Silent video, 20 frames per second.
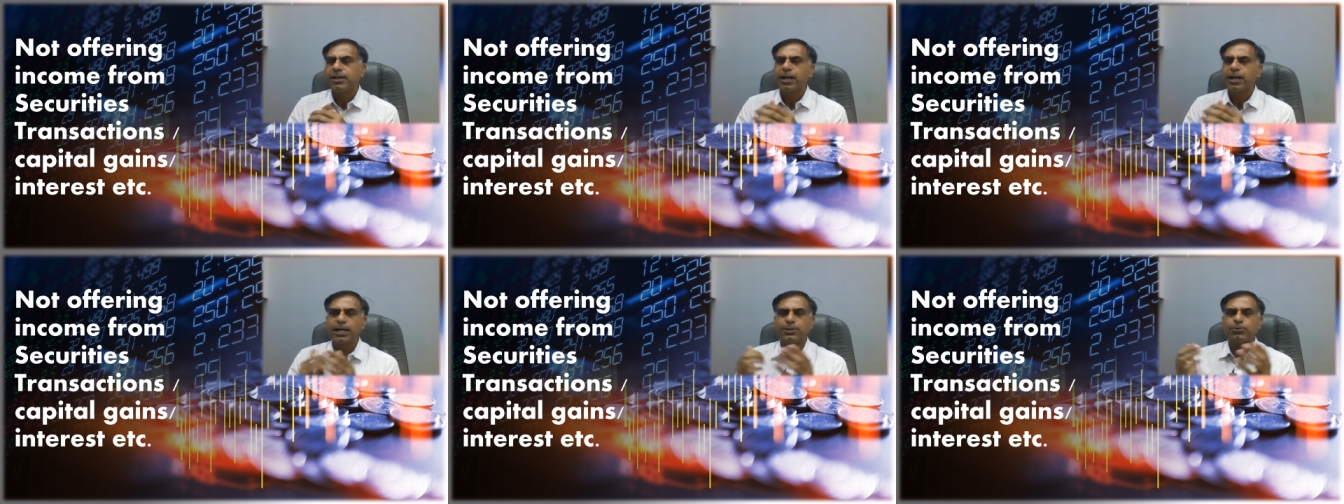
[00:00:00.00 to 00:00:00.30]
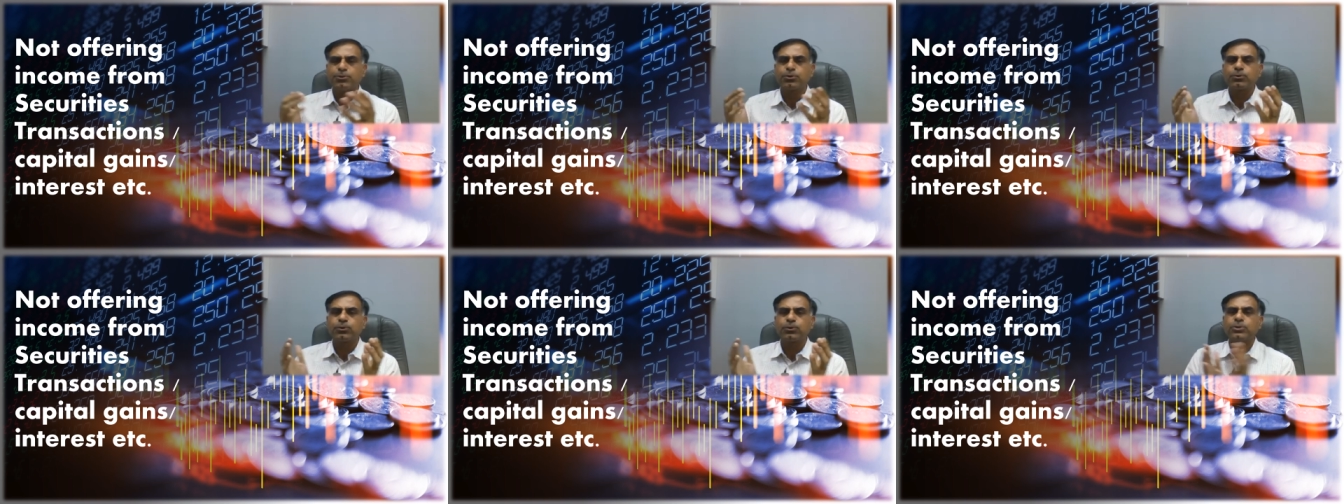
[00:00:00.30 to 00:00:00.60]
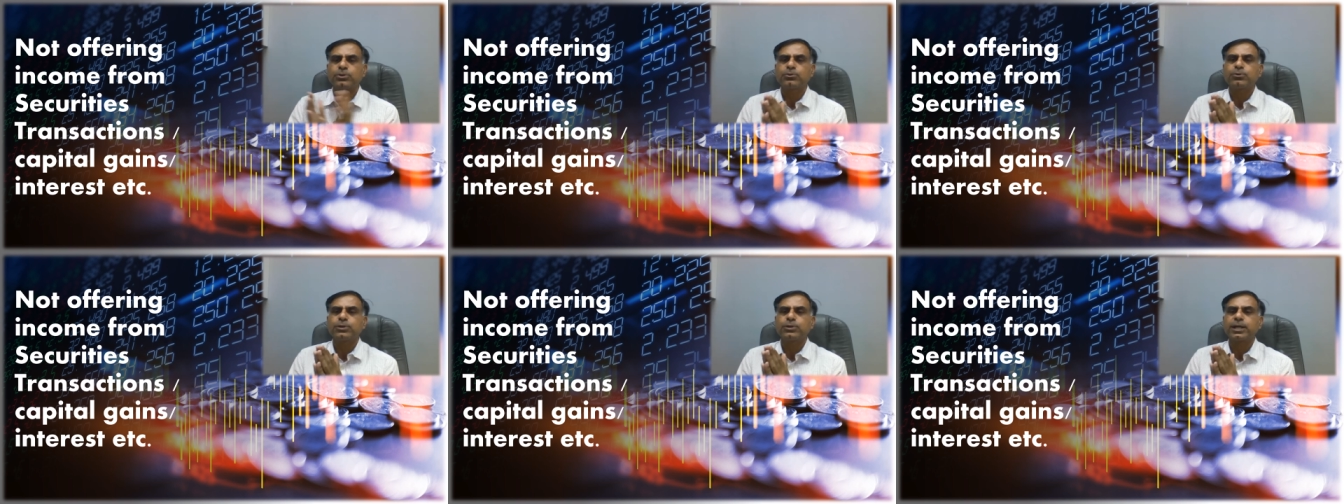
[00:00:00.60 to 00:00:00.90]
I don't
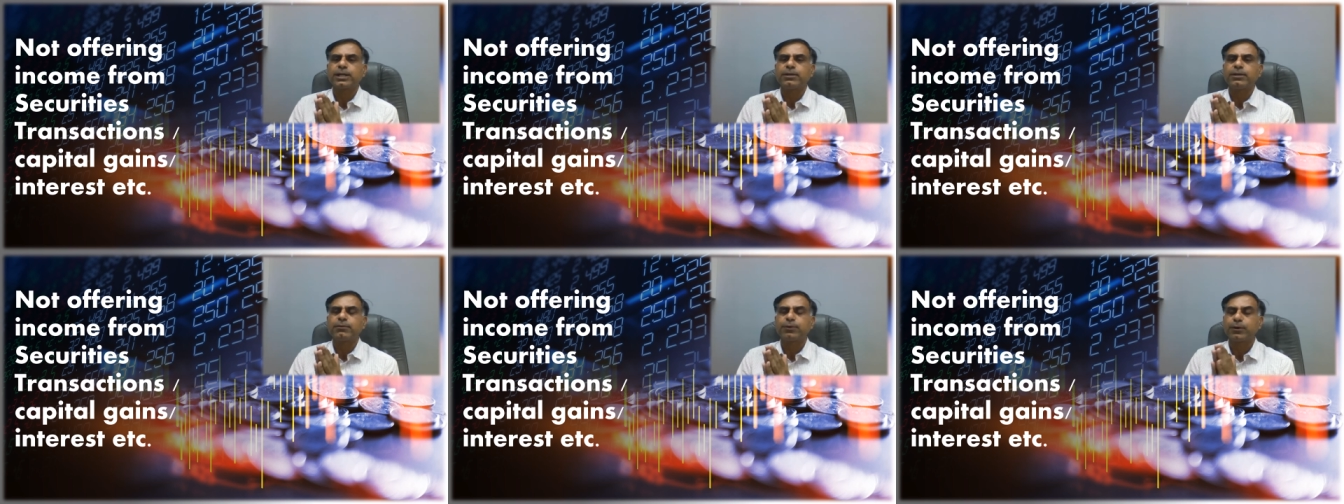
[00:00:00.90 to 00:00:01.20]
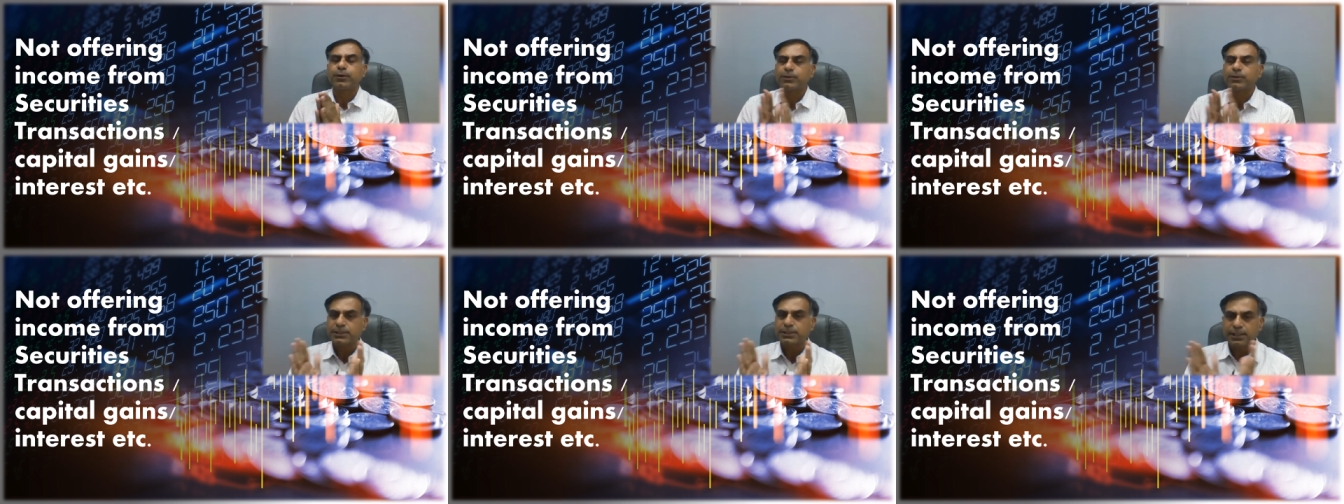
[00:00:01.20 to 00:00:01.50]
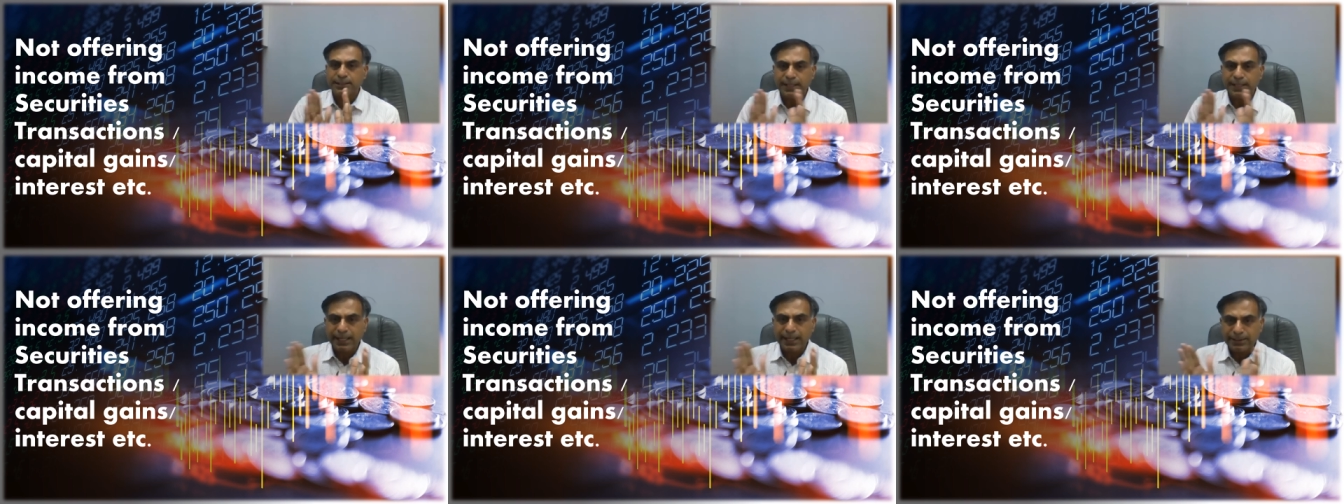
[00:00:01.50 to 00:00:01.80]
want to carry forward. So
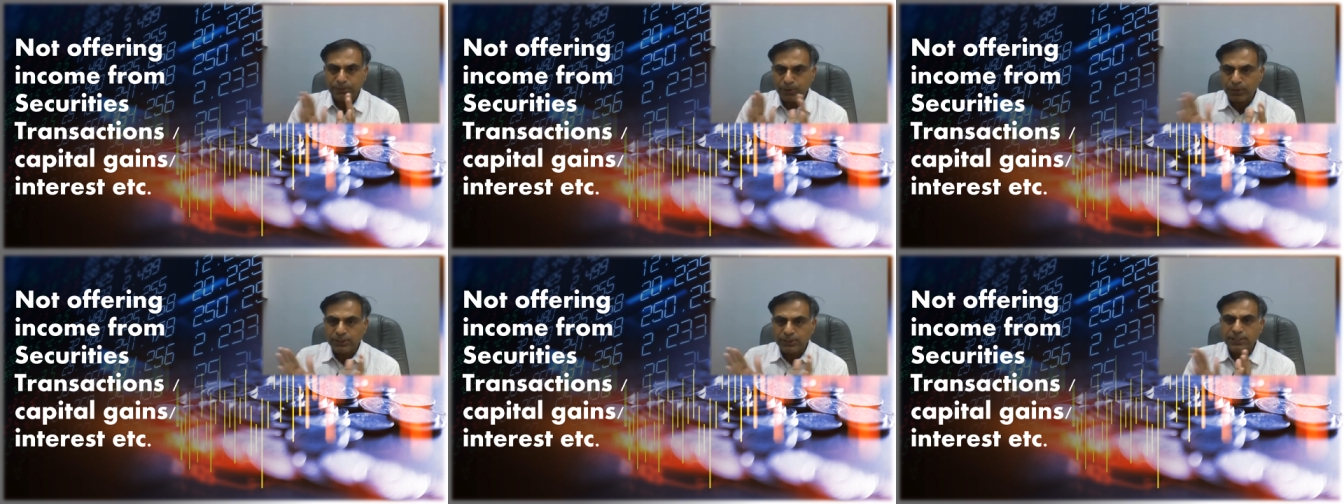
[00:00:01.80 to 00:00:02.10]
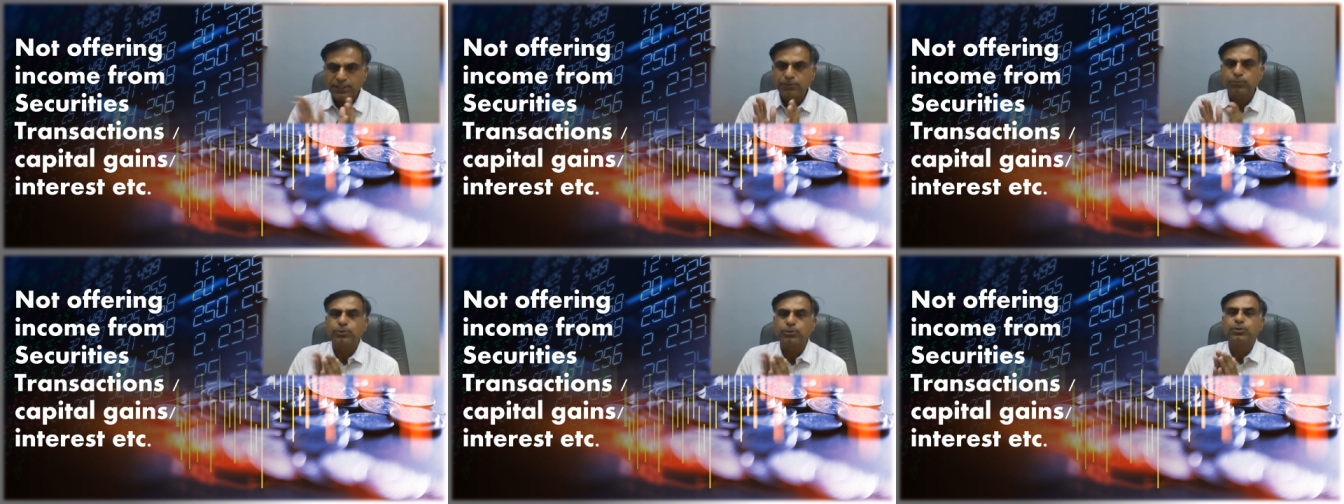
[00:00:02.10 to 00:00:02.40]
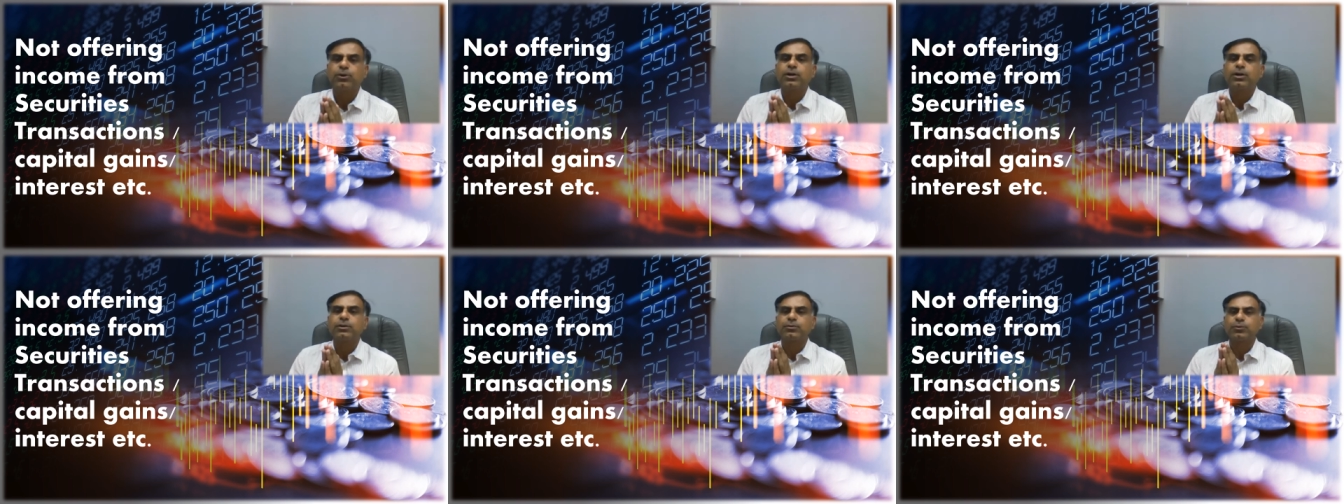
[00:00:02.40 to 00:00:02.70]
that logic would
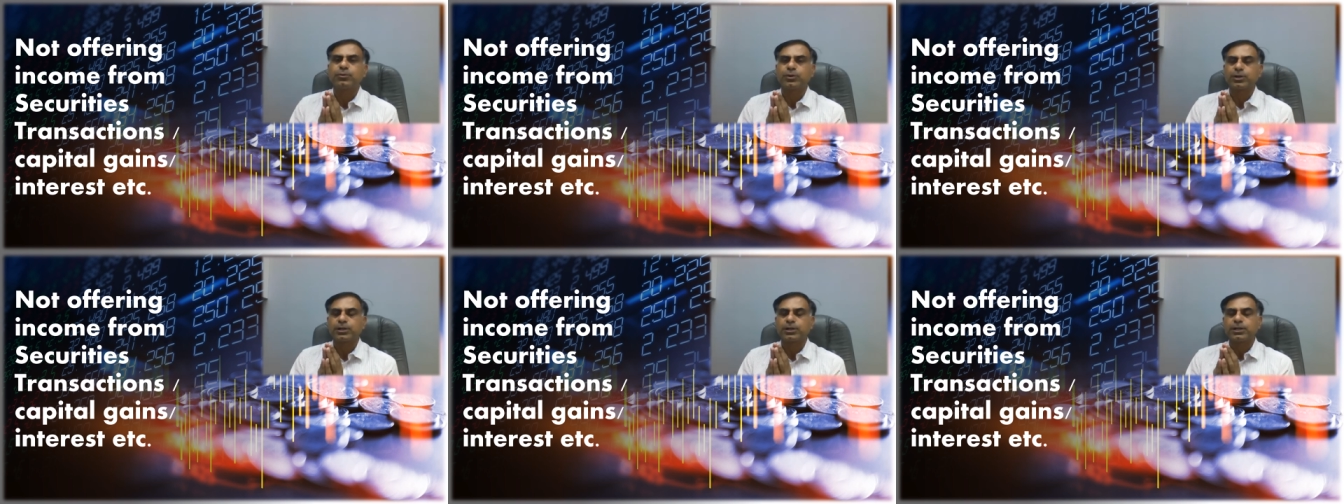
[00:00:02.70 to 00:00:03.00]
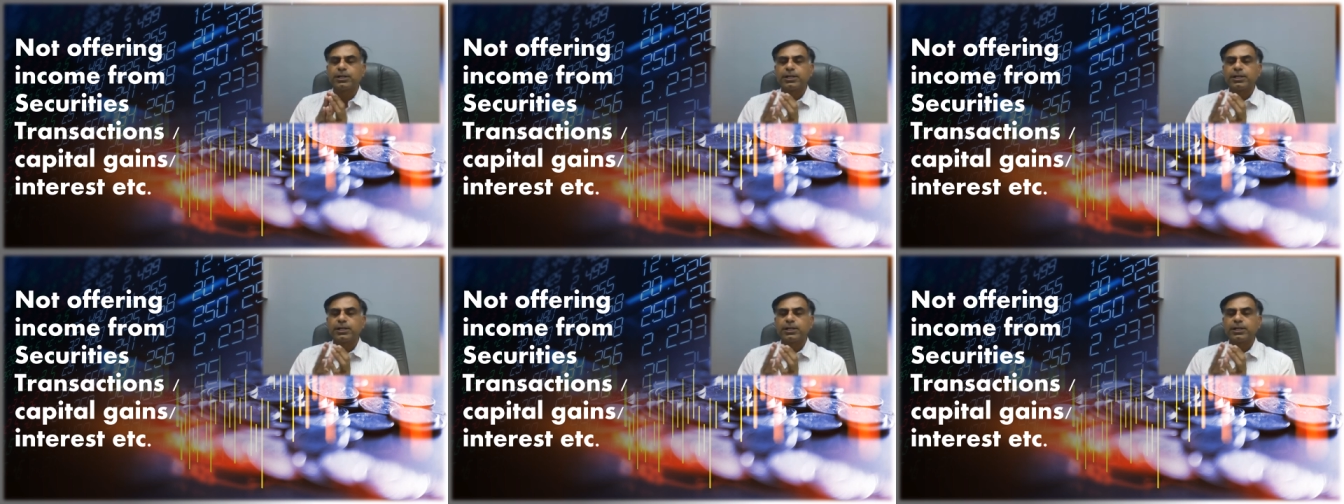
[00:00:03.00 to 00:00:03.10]
not work.